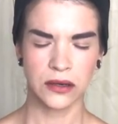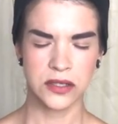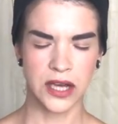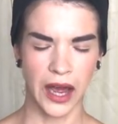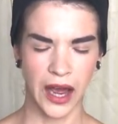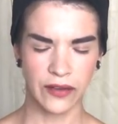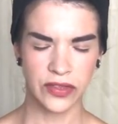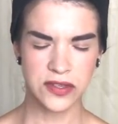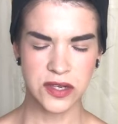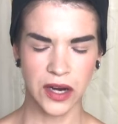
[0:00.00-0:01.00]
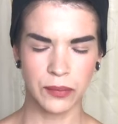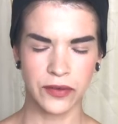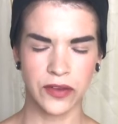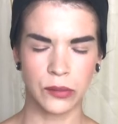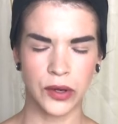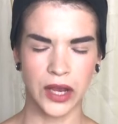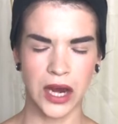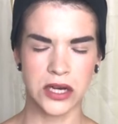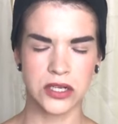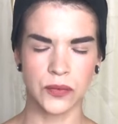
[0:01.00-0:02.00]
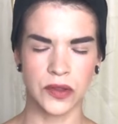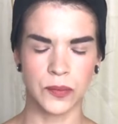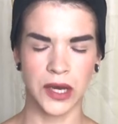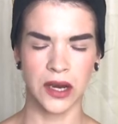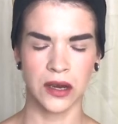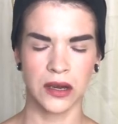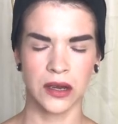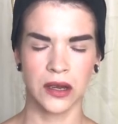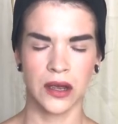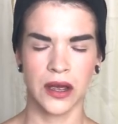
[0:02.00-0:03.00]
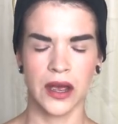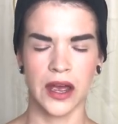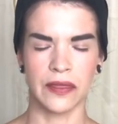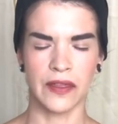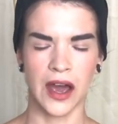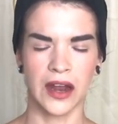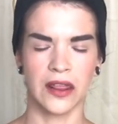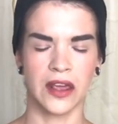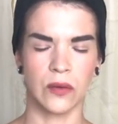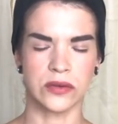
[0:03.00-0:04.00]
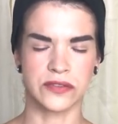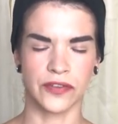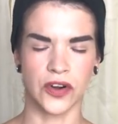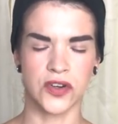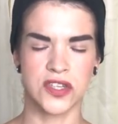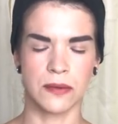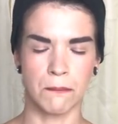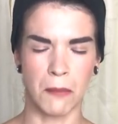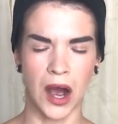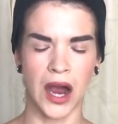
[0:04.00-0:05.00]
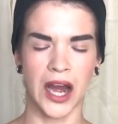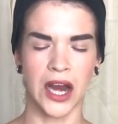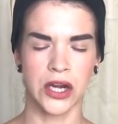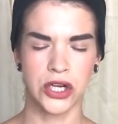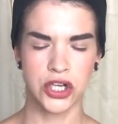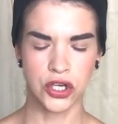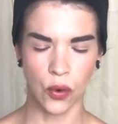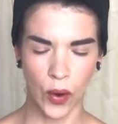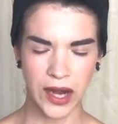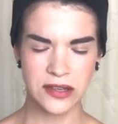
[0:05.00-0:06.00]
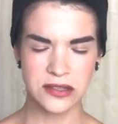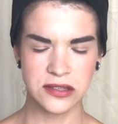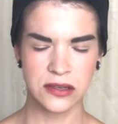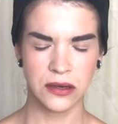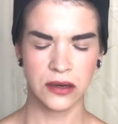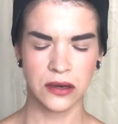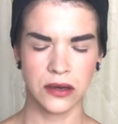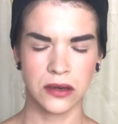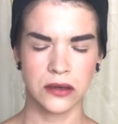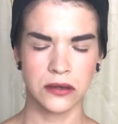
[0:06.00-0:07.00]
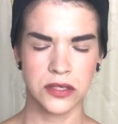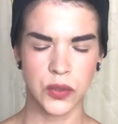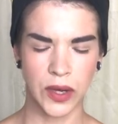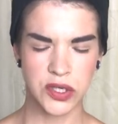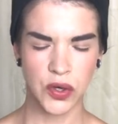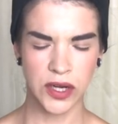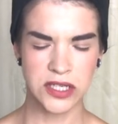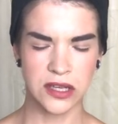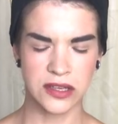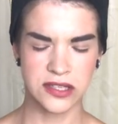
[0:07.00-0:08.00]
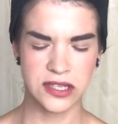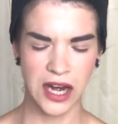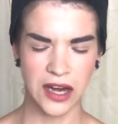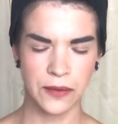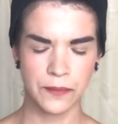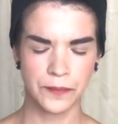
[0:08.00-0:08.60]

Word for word: to have this type of communication with me, and that it was first my choice to enter into the state,